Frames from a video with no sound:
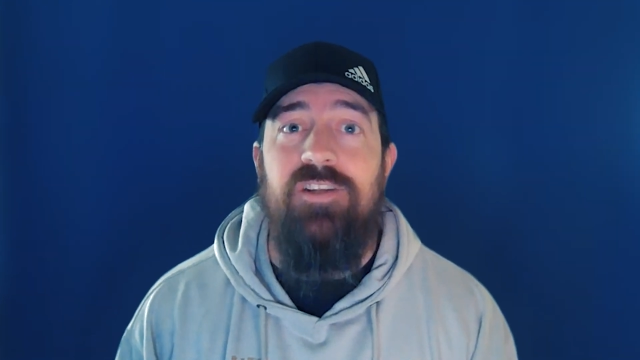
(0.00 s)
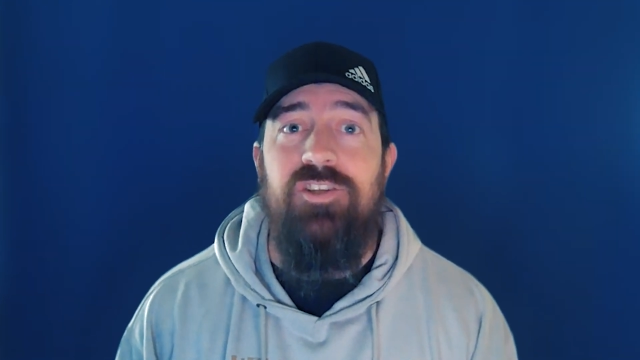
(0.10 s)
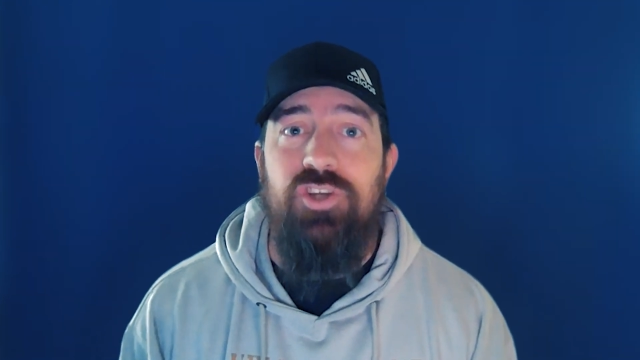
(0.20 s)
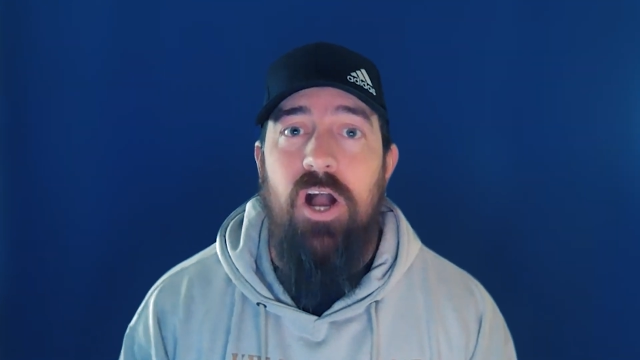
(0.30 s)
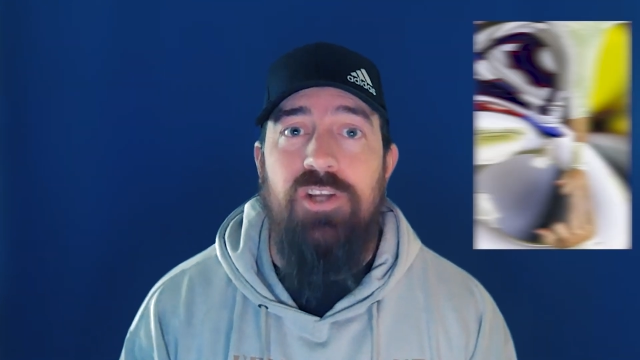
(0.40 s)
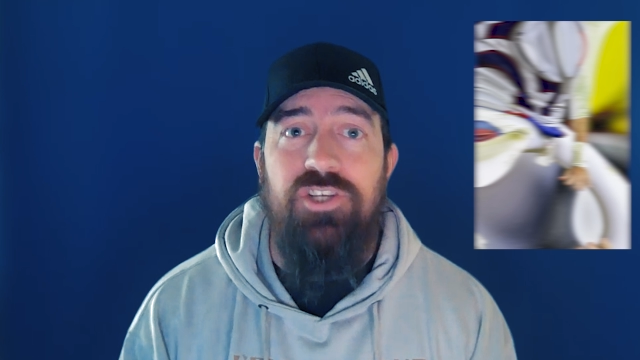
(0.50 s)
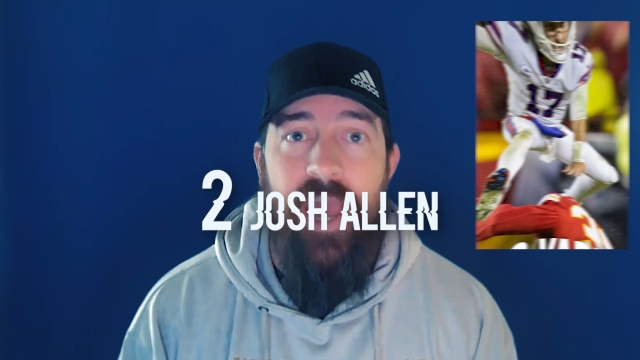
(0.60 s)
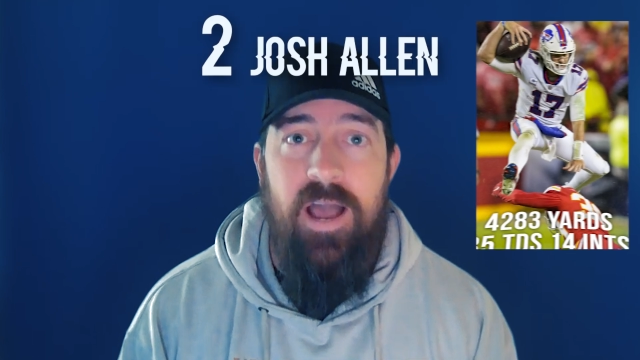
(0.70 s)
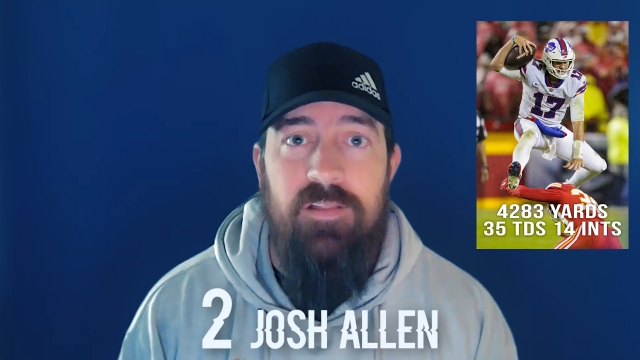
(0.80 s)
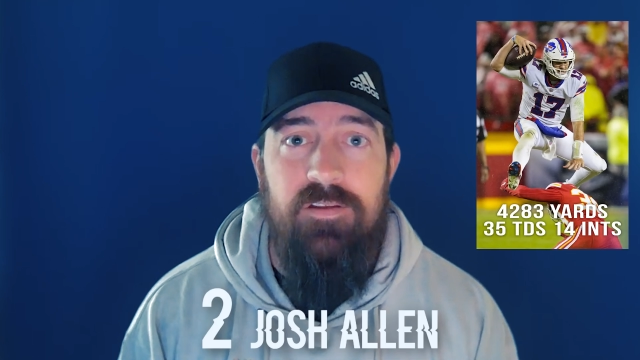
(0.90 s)
got
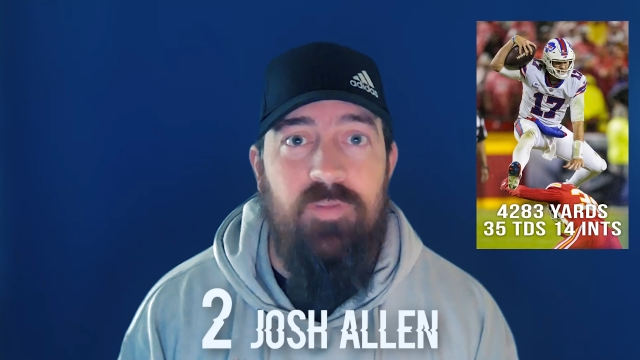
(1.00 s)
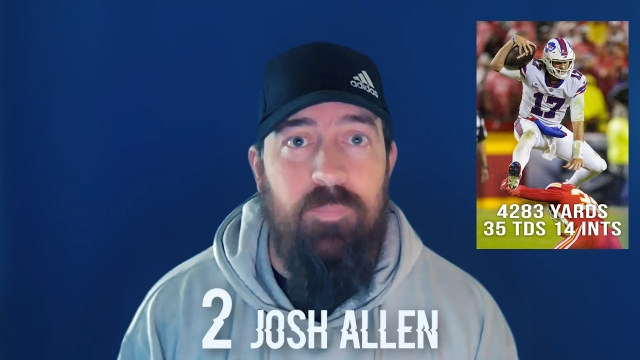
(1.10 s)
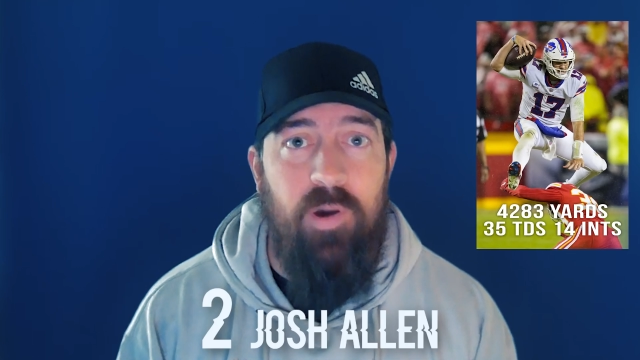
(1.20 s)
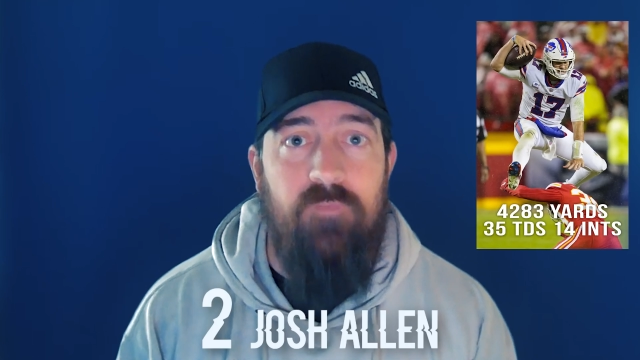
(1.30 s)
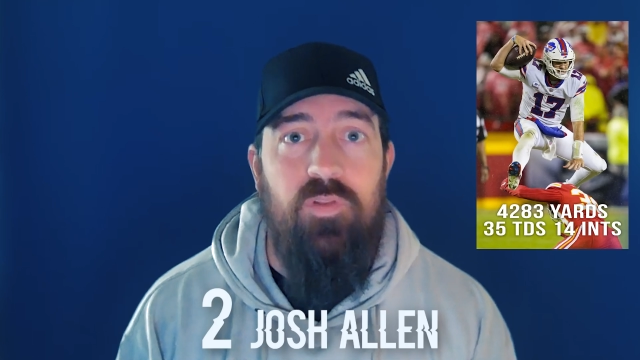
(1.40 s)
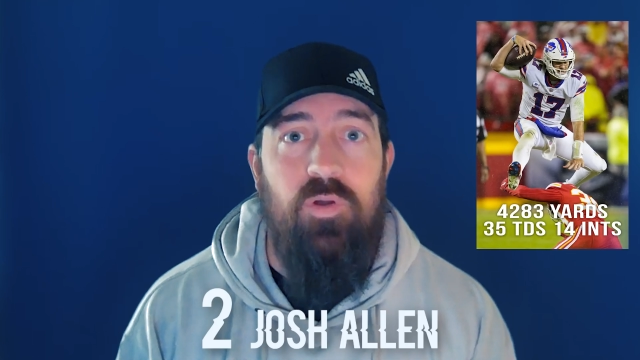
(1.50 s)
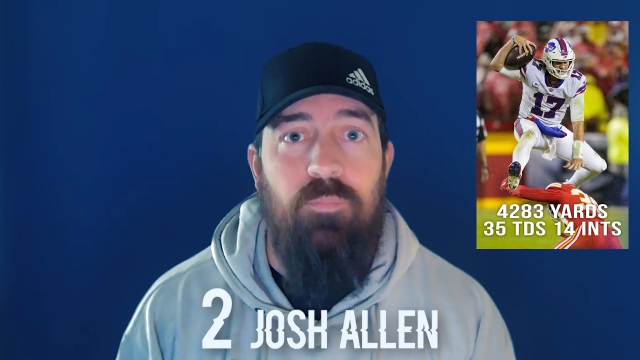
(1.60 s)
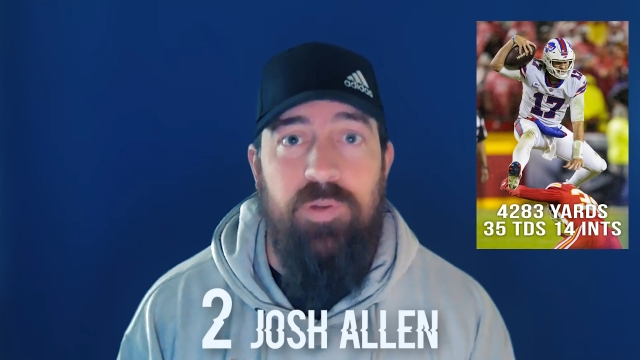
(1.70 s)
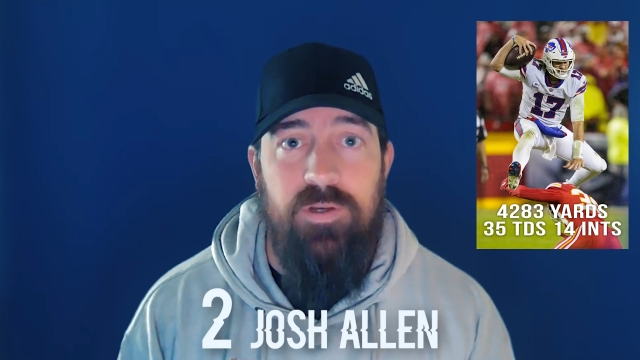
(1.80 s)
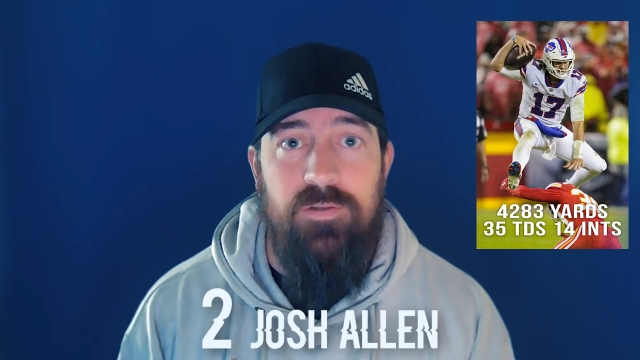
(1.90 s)
Josh Allen of the
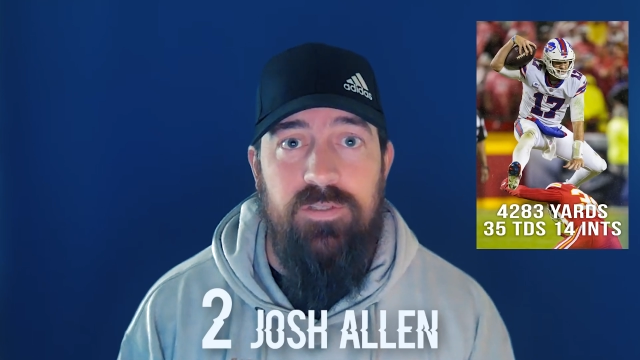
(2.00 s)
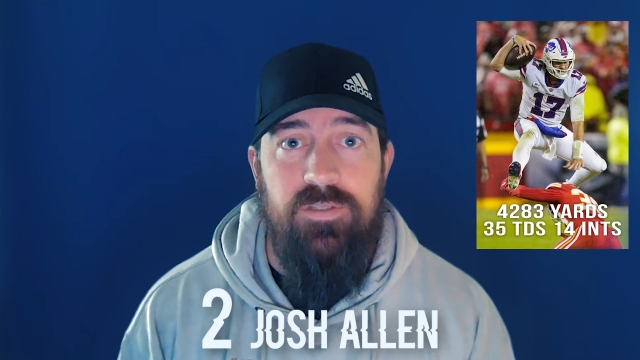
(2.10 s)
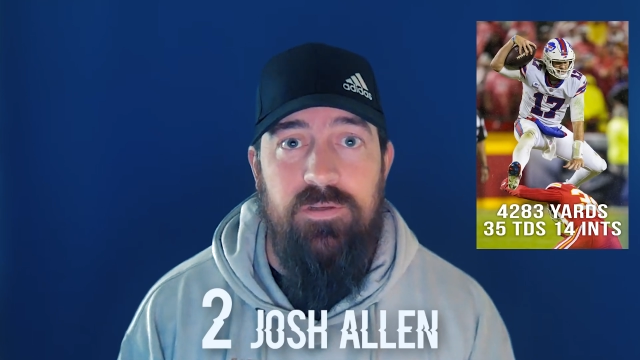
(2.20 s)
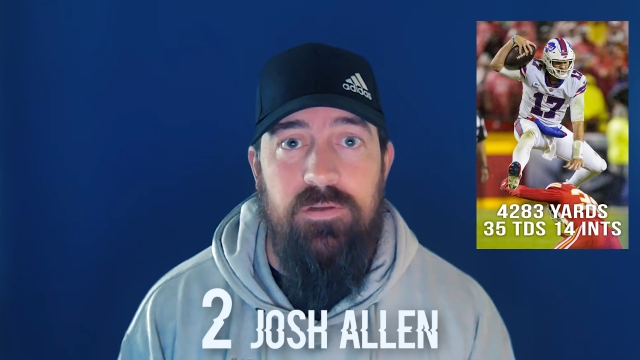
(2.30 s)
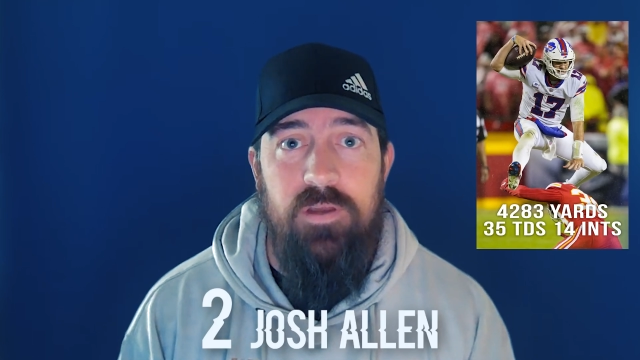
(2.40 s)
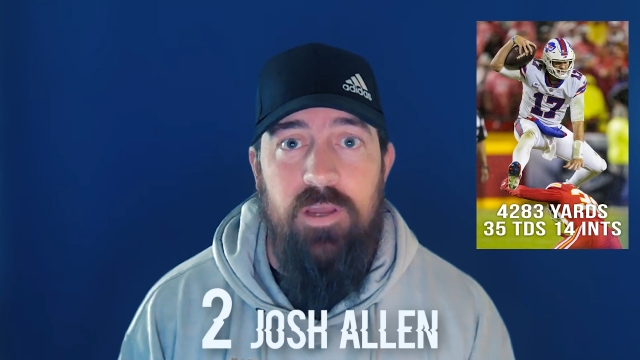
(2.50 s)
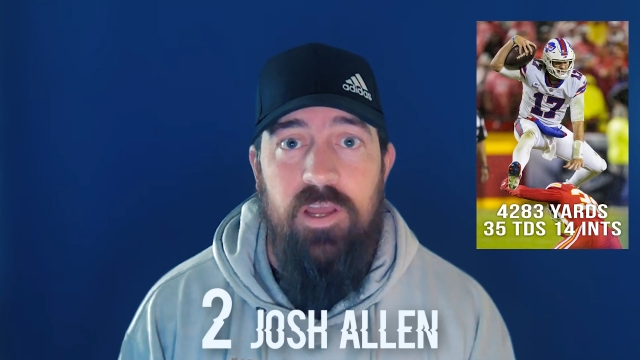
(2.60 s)
Buffalo Bills.